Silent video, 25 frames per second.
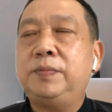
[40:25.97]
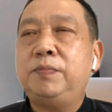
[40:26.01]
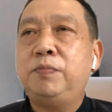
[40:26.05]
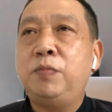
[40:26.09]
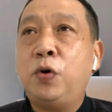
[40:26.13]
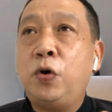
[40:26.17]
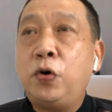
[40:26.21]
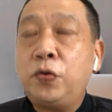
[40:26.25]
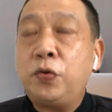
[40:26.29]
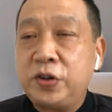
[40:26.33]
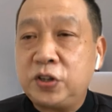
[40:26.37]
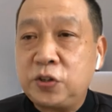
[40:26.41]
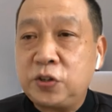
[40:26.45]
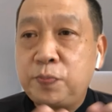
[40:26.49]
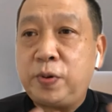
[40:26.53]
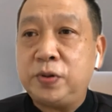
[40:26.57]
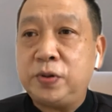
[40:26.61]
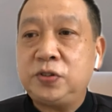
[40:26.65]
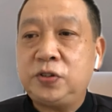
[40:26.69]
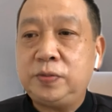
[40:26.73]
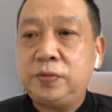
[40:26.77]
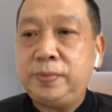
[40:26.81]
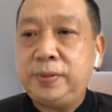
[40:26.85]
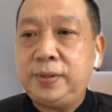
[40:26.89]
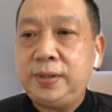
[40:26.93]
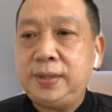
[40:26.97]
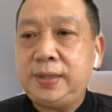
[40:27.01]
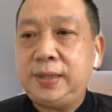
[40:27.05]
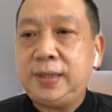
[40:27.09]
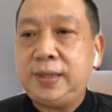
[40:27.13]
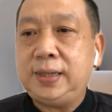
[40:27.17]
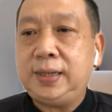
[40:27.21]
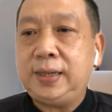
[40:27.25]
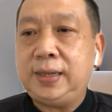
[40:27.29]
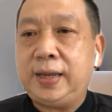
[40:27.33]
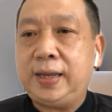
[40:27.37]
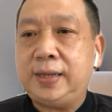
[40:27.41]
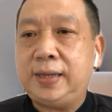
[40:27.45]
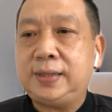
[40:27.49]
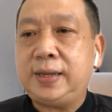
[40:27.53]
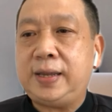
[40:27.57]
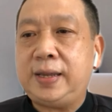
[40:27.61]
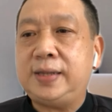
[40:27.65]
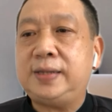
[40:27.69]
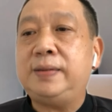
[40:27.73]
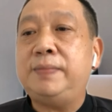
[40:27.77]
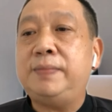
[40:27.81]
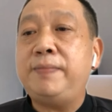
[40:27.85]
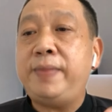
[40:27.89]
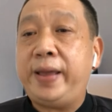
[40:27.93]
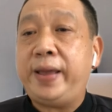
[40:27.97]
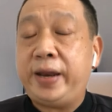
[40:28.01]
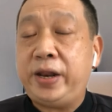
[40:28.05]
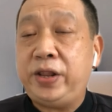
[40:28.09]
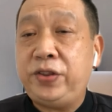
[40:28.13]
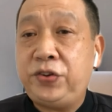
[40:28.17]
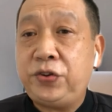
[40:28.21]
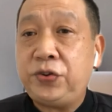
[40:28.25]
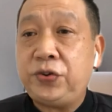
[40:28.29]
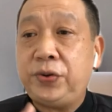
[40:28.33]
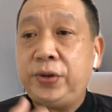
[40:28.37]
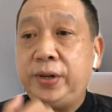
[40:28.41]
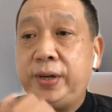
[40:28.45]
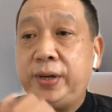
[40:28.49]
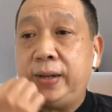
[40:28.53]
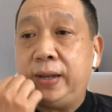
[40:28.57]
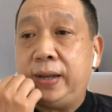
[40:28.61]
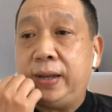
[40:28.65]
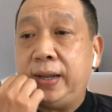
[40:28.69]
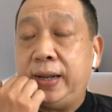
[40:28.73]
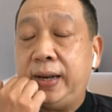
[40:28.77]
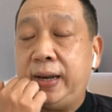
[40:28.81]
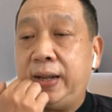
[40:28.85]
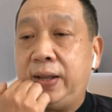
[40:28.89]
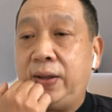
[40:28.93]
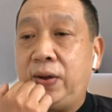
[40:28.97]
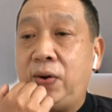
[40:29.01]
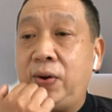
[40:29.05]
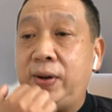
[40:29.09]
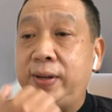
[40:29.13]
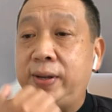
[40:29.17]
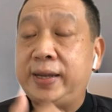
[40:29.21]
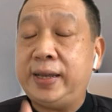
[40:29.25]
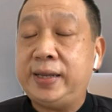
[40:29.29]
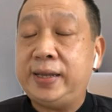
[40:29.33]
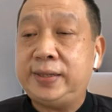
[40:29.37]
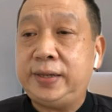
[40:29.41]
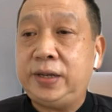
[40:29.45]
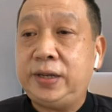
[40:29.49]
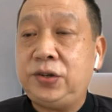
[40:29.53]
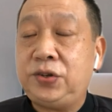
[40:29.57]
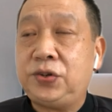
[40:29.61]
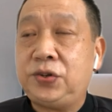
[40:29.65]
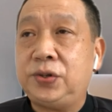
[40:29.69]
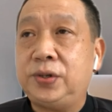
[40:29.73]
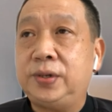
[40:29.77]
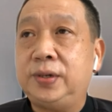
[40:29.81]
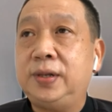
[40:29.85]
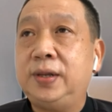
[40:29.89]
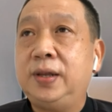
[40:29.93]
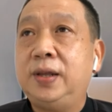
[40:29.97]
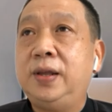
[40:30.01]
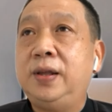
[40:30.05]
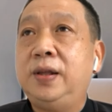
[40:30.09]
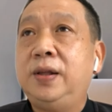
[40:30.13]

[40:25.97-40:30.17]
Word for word: more responsibility as, as a manager in, in an organization